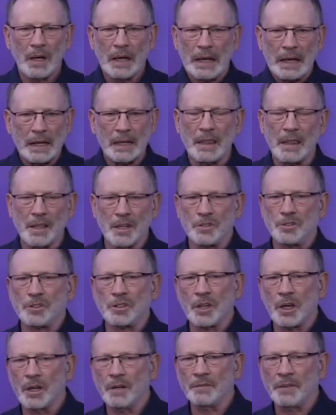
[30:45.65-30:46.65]
in this
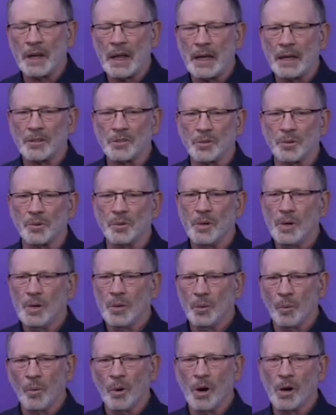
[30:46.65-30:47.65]
covenantal
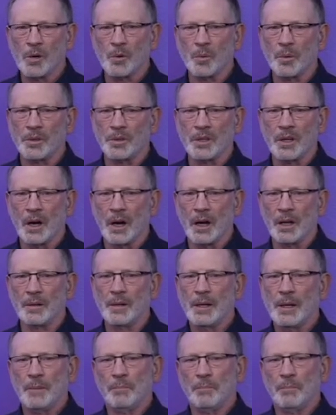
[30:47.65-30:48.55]
walk with God.